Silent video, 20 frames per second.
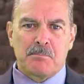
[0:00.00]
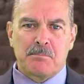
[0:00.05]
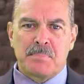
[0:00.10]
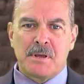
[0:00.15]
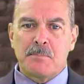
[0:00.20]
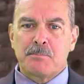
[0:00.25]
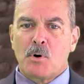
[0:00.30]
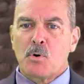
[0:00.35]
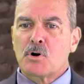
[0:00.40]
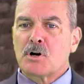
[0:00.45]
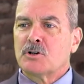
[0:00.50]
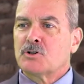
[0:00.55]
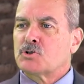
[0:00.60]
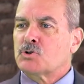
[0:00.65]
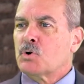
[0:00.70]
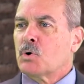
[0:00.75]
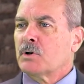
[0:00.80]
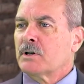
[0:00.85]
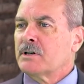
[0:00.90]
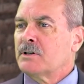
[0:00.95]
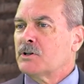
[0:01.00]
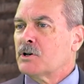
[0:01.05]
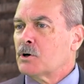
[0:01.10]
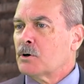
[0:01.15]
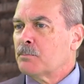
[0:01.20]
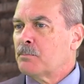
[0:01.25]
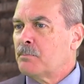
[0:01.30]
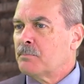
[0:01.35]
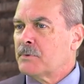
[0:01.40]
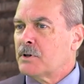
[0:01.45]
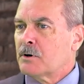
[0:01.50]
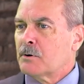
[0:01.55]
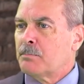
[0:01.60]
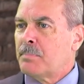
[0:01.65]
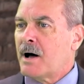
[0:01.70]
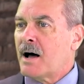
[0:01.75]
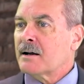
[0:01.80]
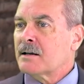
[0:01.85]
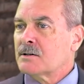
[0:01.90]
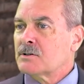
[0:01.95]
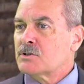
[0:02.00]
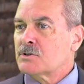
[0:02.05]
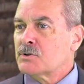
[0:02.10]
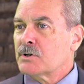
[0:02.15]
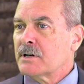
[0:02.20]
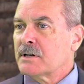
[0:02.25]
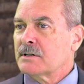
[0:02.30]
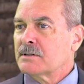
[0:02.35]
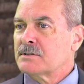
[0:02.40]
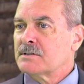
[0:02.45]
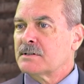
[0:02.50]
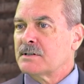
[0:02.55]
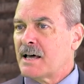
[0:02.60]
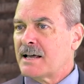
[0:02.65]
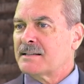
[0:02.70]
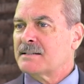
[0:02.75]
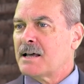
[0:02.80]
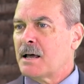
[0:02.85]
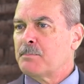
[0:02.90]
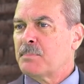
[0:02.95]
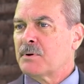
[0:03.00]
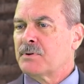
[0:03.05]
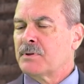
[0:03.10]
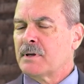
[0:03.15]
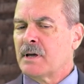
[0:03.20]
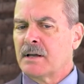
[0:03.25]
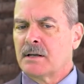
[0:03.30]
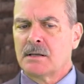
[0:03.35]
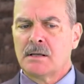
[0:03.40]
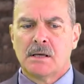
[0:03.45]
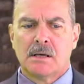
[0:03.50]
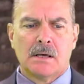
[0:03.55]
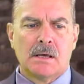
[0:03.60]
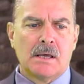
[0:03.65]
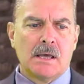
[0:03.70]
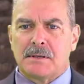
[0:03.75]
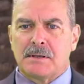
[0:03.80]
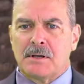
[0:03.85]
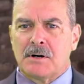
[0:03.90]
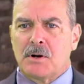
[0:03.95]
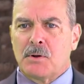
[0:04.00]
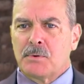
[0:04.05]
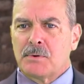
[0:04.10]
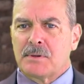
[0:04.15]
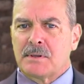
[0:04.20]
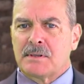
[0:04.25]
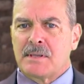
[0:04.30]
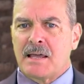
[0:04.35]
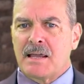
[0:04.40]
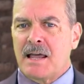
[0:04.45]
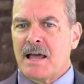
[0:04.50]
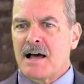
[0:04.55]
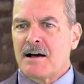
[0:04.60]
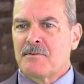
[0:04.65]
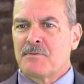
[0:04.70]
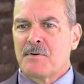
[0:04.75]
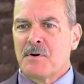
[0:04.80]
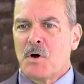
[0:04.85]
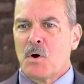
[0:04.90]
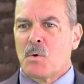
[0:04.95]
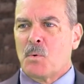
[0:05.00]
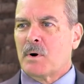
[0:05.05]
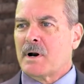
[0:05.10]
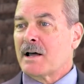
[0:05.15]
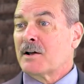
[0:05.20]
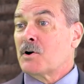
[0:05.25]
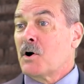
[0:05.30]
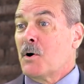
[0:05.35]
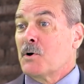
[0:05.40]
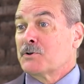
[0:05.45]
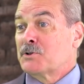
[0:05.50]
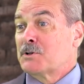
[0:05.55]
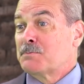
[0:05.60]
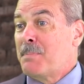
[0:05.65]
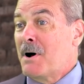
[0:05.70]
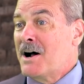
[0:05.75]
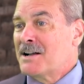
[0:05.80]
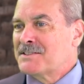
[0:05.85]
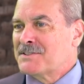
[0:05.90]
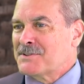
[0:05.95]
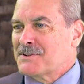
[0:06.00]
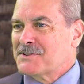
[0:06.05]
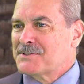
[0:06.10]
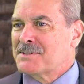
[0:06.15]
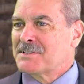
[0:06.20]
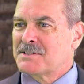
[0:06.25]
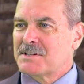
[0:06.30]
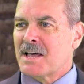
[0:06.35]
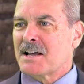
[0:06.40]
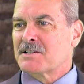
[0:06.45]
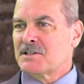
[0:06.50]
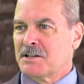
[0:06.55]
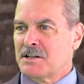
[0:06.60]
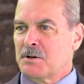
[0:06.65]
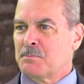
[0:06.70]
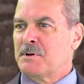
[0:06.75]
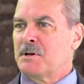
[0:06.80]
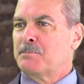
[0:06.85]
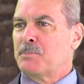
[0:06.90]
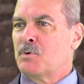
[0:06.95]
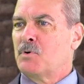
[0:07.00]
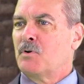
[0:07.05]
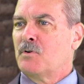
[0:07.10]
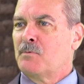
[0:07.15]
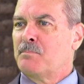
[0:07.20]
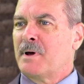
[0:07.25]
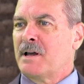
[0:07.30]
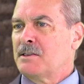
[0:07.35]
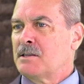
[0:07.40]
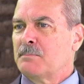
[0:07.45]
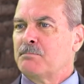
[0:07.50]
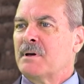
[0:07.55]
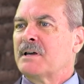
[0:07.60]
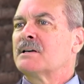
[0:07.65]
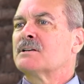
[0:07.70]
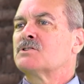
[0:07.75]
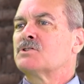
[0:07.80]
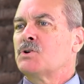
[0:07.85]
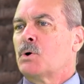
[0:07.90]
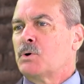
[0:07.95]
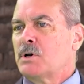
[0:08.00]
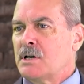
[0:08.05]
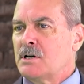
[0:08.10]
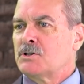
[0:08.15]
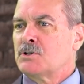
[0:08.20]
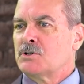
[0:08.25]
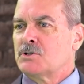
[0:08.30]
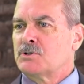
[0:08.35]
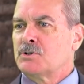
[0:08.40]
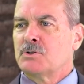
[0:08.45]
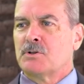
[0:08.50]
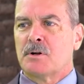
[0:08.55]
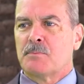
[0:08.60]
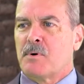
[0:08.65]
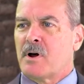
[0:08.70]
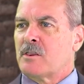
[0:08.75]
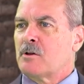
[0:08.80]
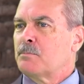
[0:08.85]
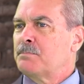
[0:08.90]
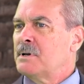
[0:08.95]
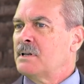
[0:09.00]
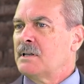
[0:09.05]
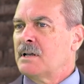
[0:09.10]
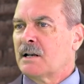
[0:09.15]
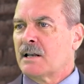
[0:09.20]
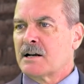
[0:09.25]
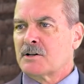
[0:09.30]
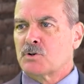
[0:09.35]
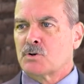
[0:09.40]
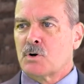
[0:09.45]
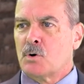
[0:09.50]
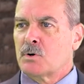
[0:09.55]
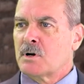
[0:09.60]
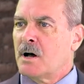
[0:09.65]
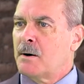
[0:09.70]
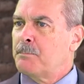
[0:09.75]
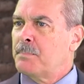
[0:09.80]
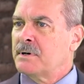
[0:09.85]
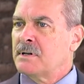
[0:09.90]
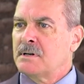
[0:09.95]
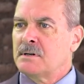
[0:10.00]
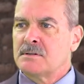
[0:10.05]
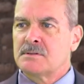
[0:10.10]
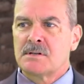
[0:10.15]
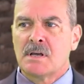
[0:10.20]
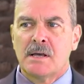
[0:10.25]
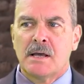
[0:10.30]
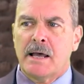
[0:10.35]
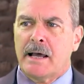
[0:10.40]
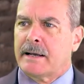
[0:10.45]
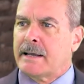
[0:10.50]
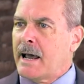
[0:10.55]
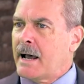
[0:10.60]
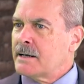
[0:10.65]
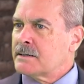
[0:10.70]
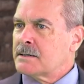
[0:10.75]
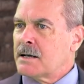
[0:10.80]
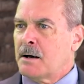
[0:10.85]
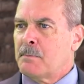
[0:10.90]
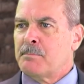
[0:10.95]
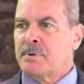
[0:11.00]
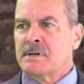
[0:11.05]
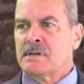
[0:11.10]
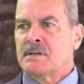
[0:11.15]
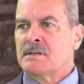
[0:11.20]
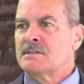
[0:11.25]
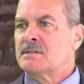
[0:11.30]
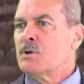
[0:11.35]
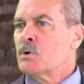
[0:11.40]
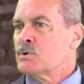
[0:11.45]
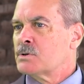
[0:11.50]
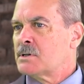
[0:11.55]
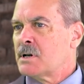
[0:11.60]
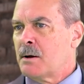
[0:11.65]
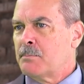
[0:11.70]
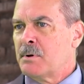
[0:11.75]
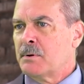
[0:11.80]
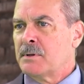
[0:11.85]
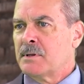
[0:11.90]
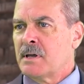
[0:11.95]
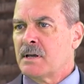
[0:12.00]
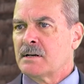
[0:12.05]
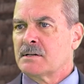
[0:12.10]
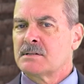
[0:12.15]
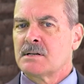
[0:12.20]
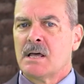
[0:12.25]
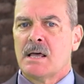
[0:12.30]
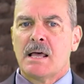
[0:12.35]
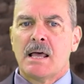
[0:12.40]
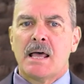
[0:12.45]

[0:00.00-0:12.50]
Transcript: people controlling their pocket strings, that type of thing. You know, they have what I call sponsors. It's actually the people who have made the biggest donations to them, whether it be the electrical companies, gas companies, those type of things.